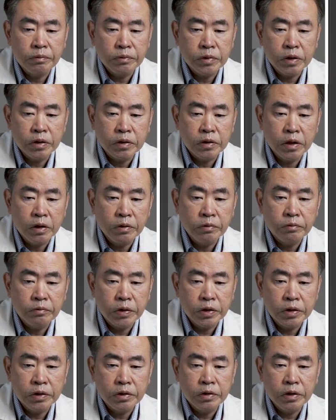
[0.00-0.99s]
determine
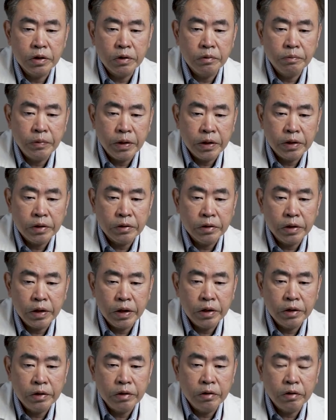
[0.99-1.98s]
whether they're
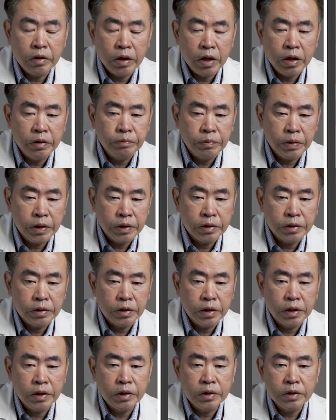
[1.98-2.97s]
methylated or
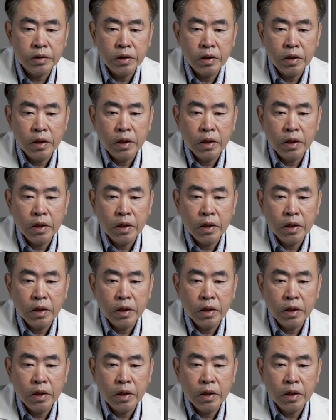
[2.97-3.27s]
unmethylated.